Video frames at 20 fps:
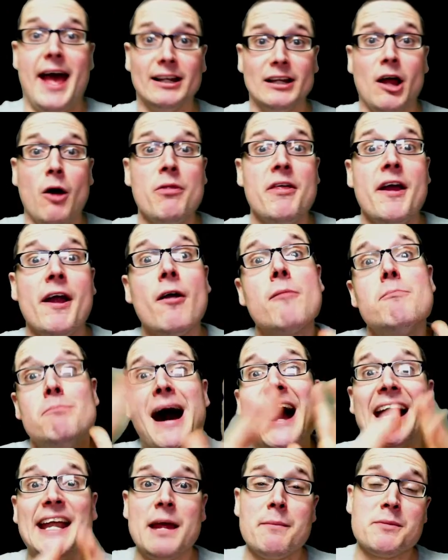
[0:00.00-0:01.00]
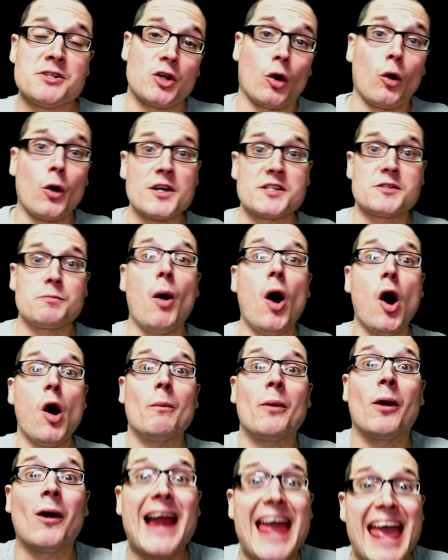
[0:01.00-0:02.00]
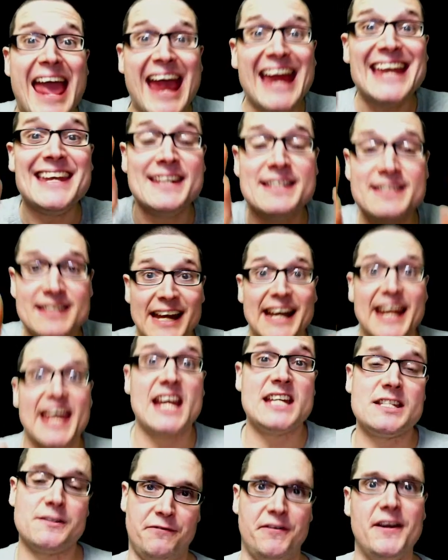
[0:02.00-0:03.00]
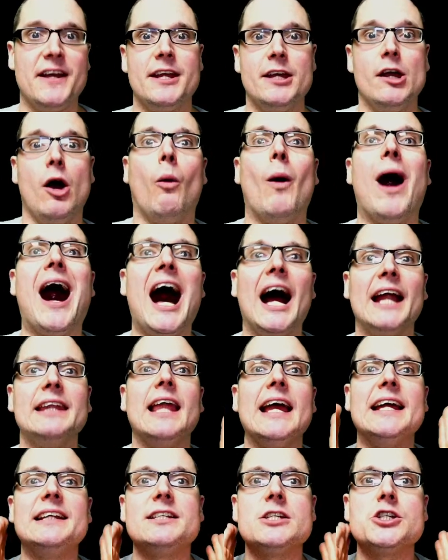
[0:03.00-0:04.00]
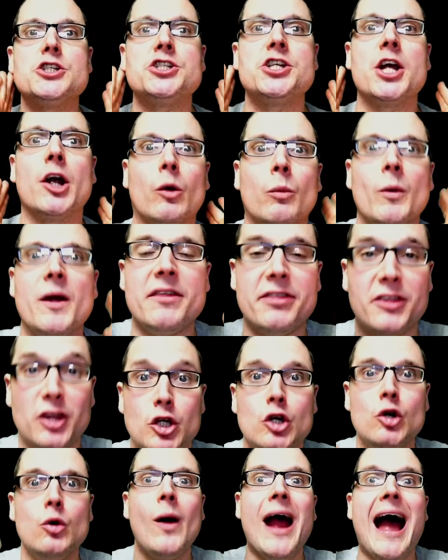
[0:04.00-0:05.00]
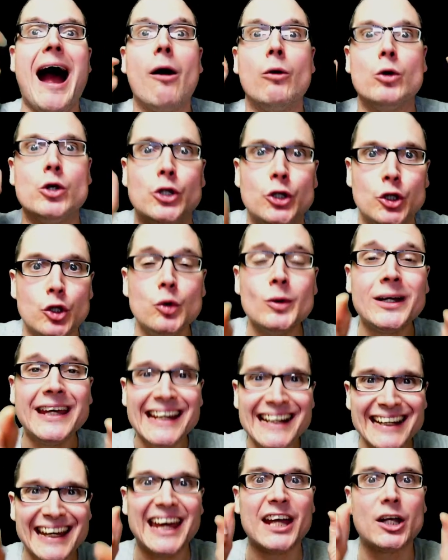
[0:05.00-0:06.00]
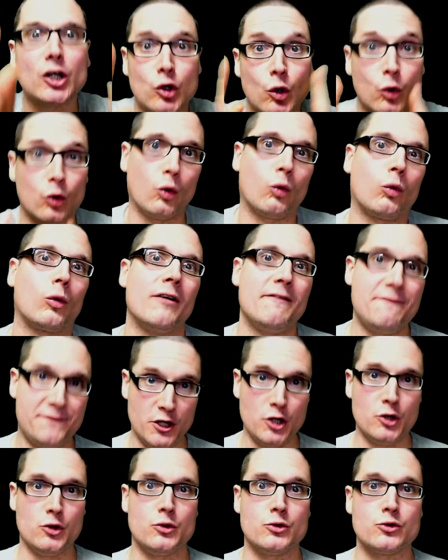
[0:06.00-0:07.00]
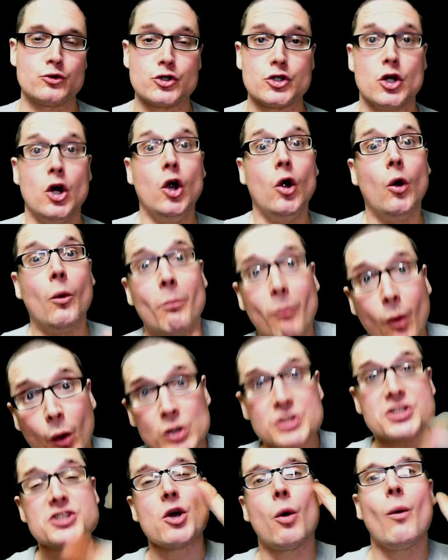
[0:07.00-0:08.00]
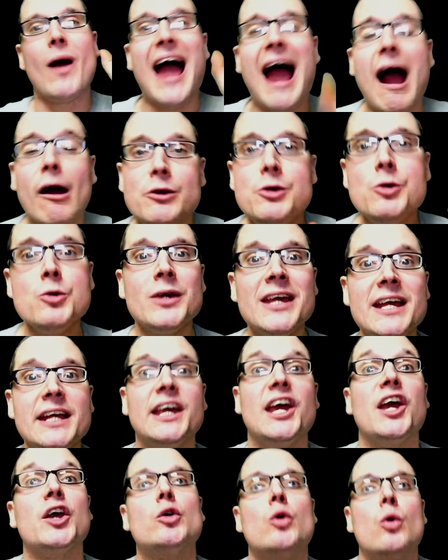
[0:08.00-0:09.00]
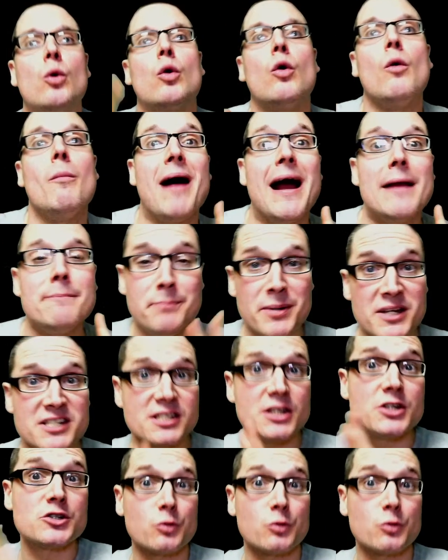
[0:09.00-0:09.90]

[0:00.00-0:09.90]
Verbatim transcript: Hello there, my name is Chris Palmer, and in today's video, I'd like to share with you how you can get Google reviews. More so, how you can get Google My Business